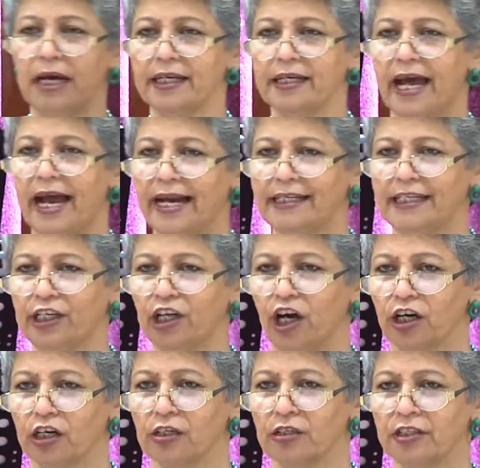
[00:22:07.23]
and
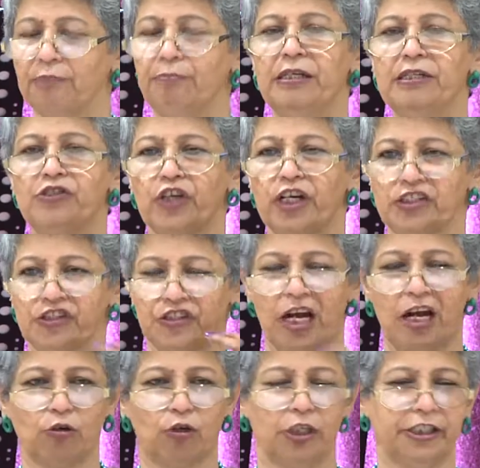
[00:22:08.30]
Antioch. They've been chased
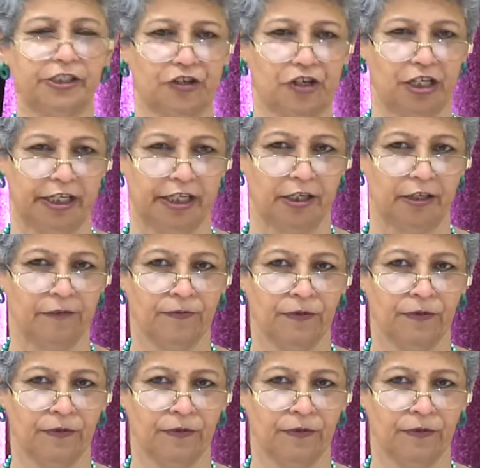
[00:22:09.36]
out literally.